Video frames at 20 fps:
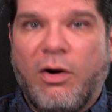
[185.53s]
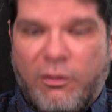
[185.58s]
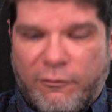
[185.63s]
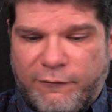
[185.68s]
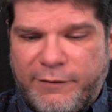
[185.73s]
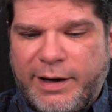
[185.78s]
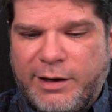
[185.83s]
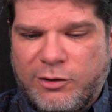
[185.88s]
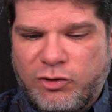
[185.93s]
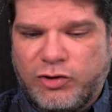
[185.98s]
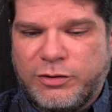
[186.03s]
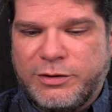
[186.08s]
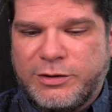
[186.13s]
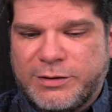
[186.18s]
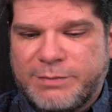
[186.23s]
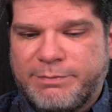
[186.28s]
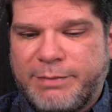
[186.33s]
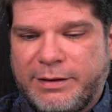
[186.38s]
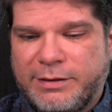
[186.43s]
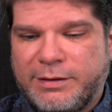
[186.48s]
of actually
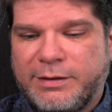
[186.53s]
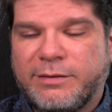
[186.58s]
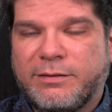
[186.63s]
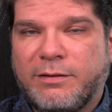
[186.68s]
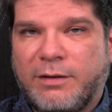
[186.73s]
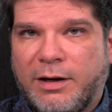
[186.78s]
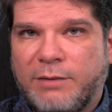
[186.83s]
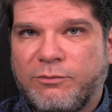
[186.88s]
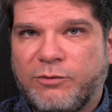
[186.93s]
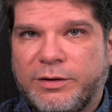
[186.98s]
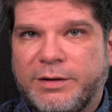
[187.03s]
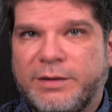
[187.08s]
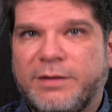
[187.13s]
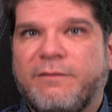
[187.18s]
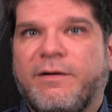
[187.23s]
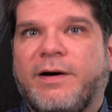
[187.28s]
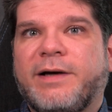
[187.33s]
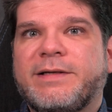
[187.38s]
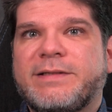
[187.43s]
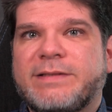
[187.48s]
spending time with the
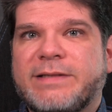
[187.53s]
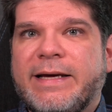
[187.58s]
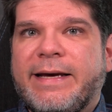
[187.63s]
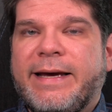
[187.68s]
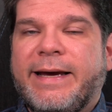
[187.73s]
device